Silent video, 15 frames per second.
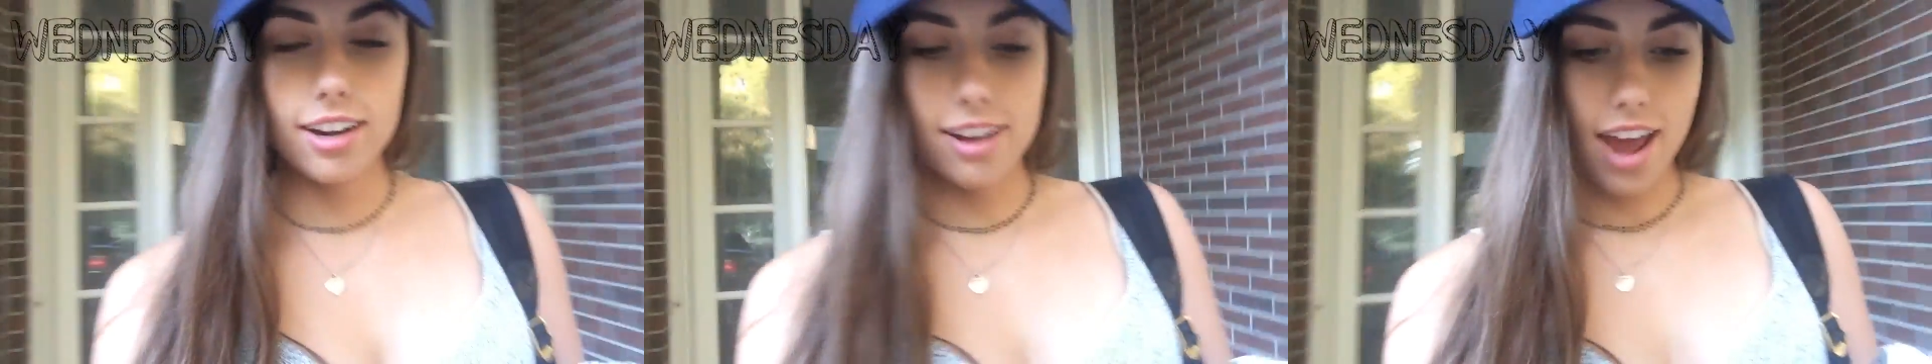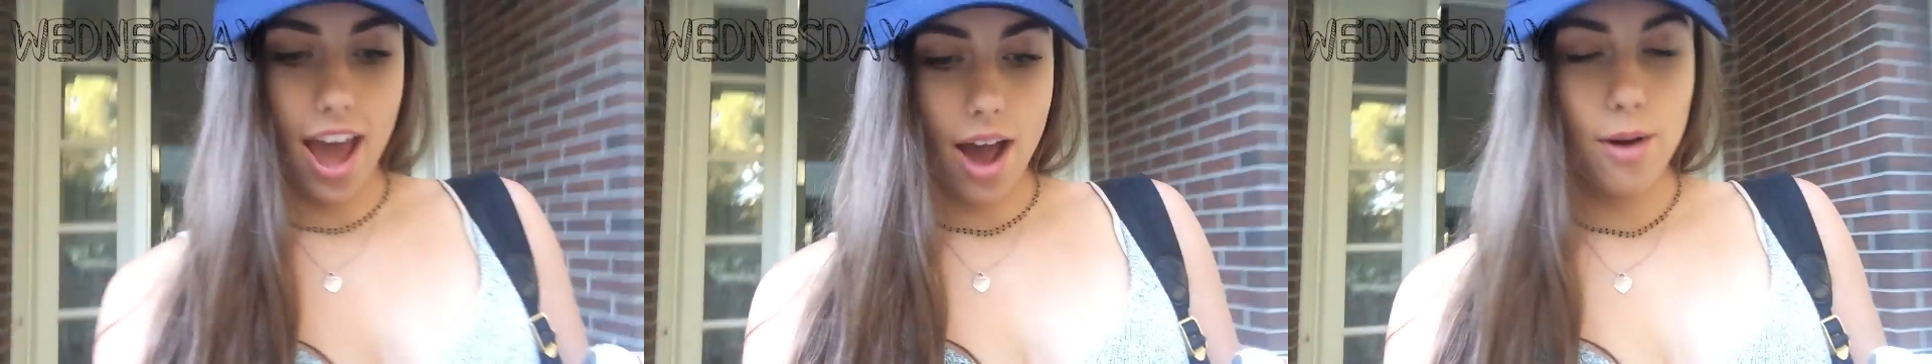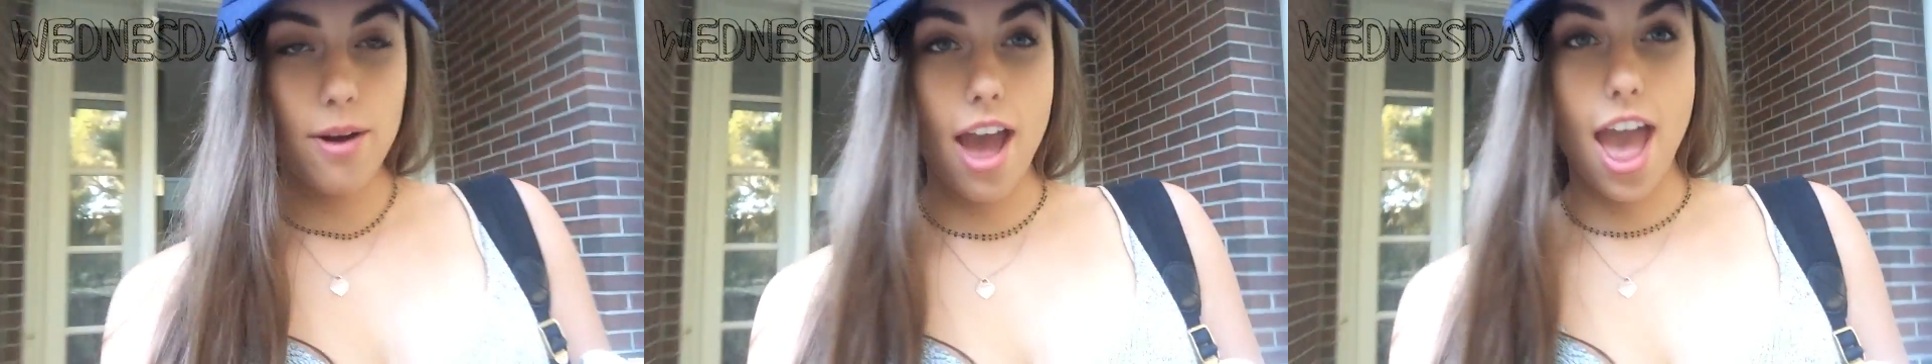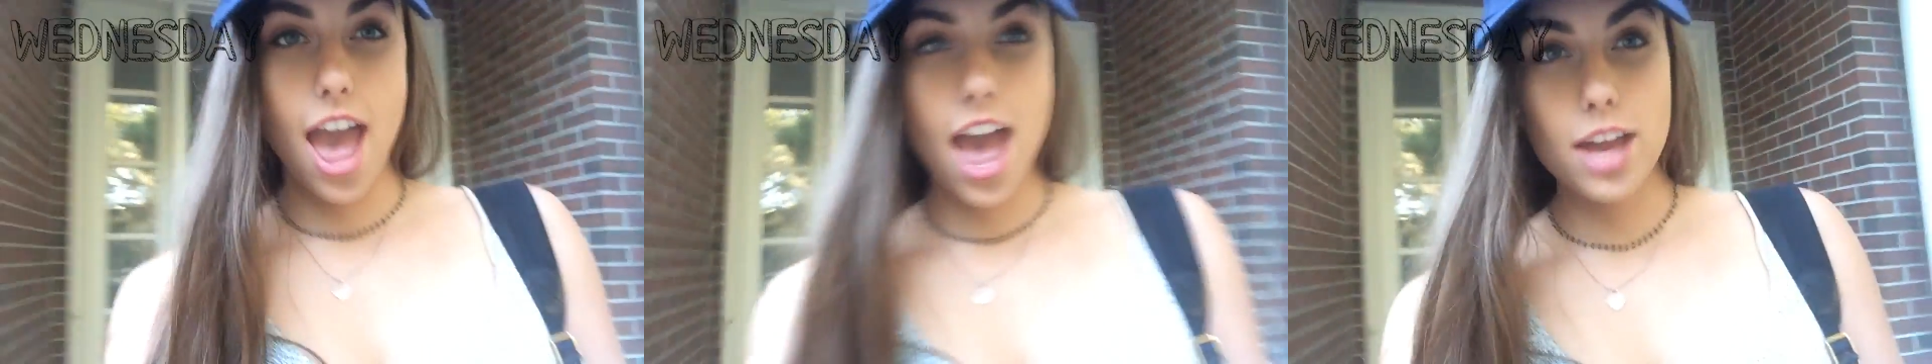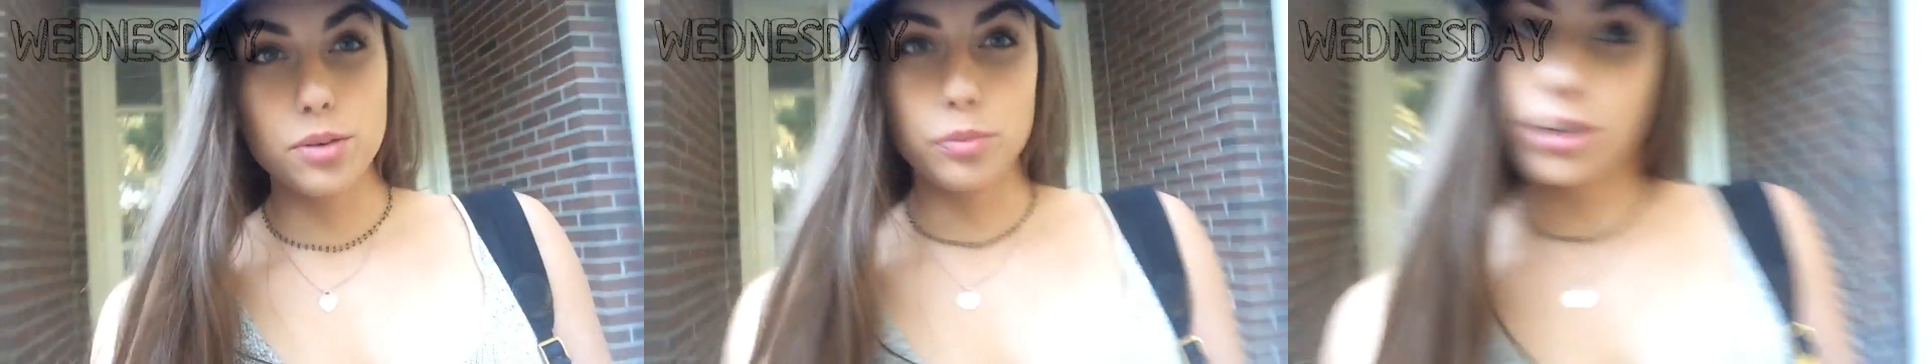now
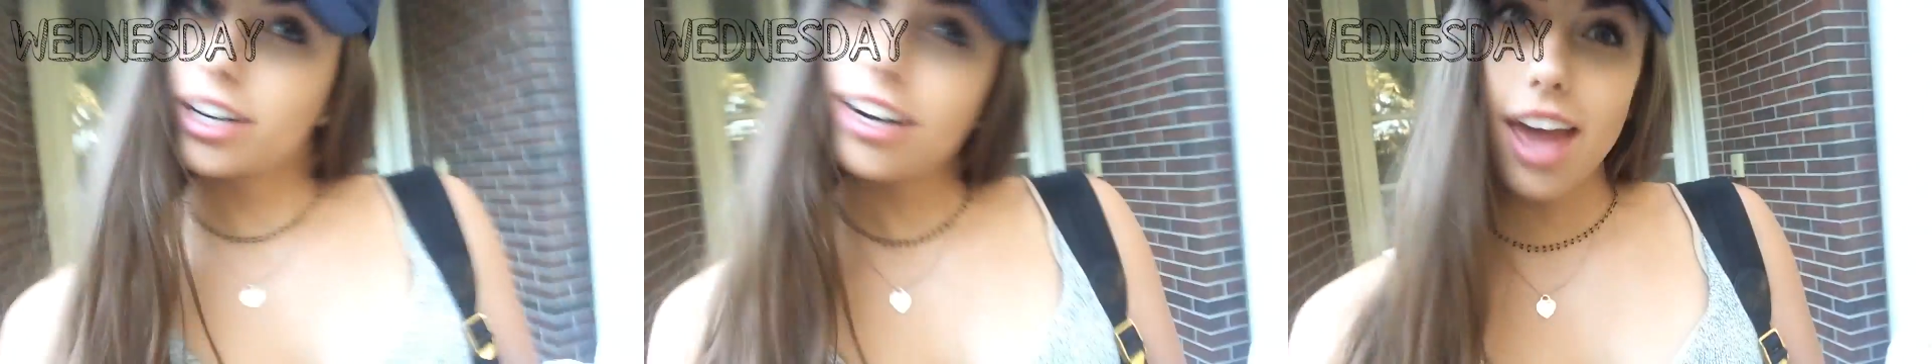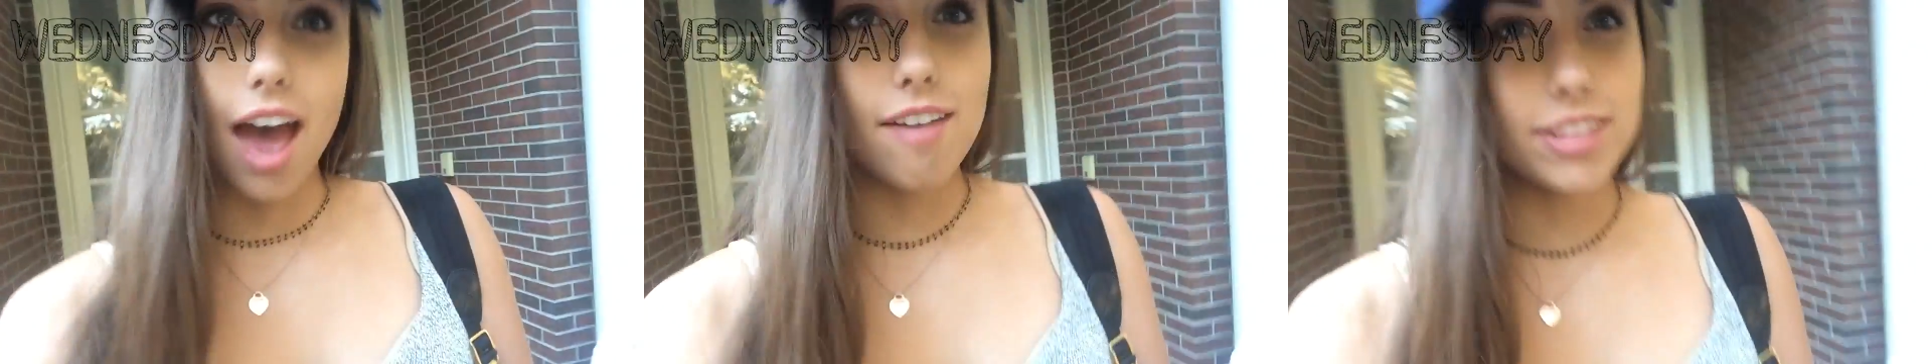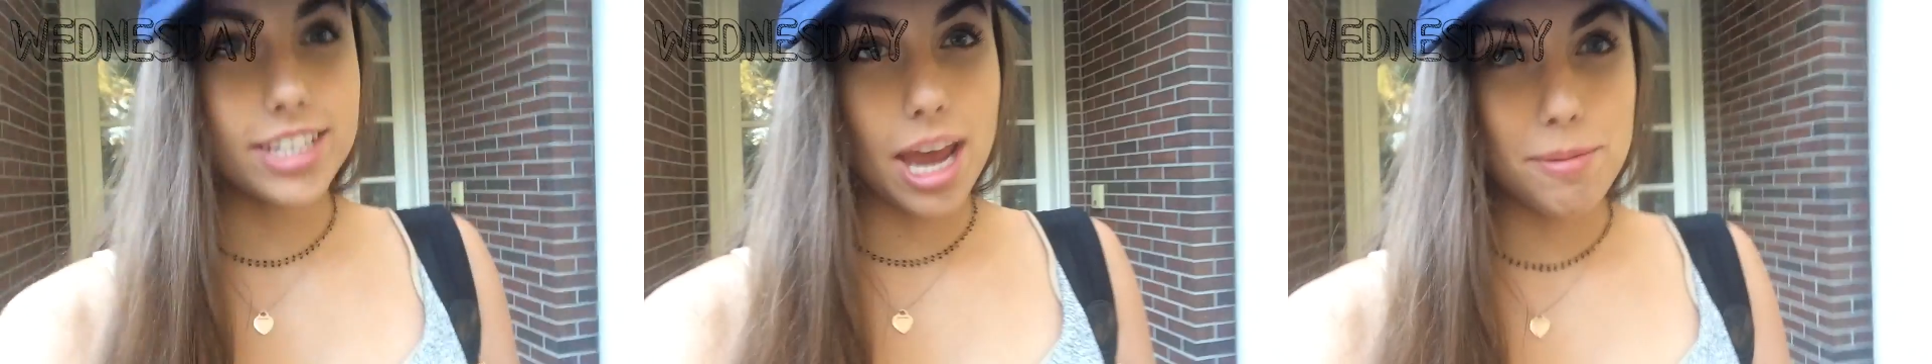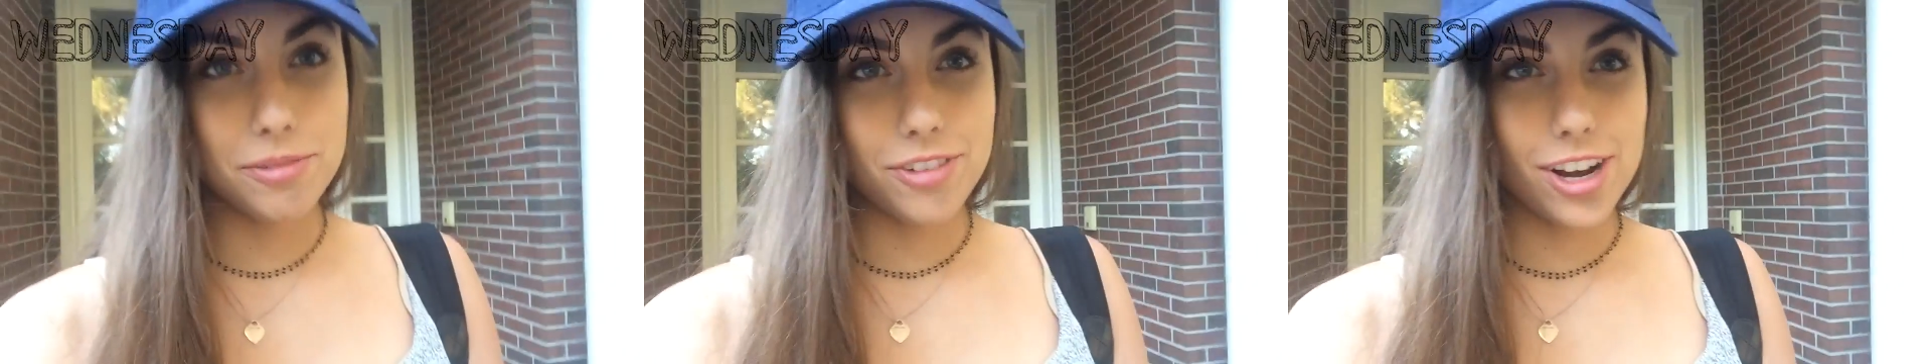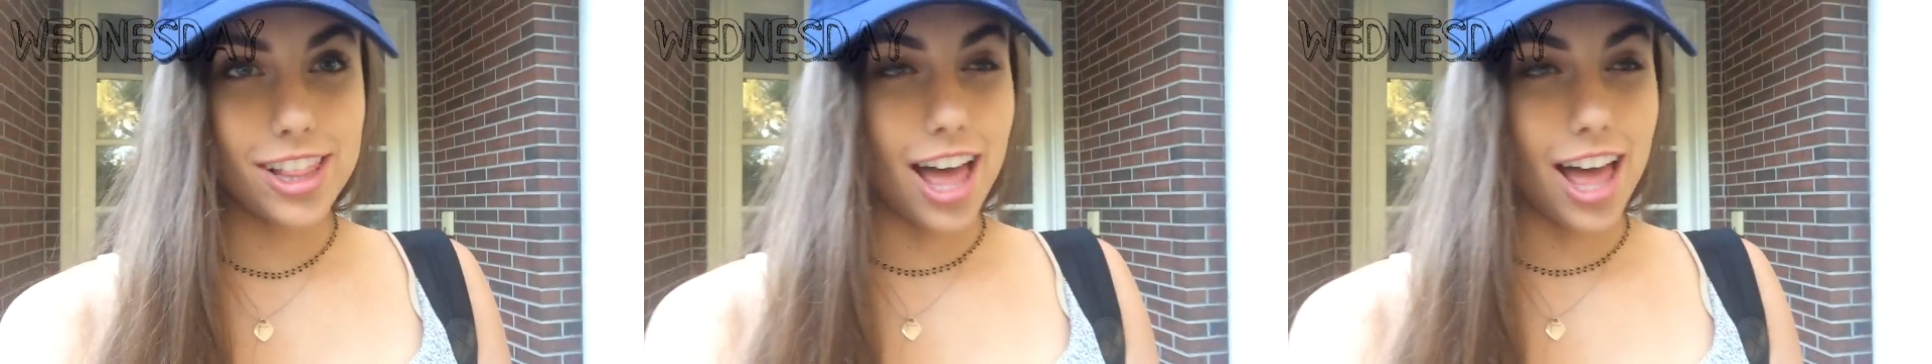and we're gonna have the time of our